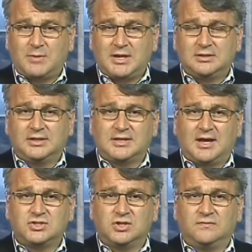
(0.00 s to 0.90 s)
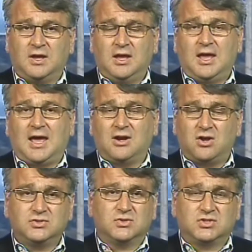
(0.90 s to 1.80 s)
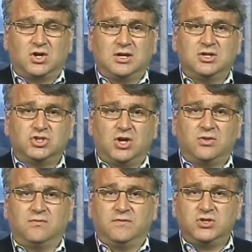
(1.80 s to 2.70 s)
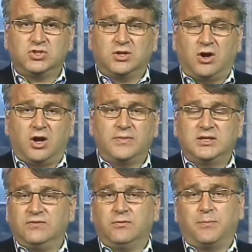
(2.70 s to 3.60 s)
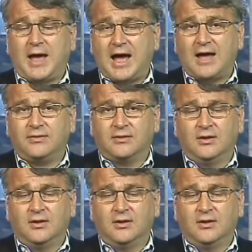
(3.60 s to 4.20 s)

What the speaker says: Michael Ignatieff and also starting to share their vision on the different path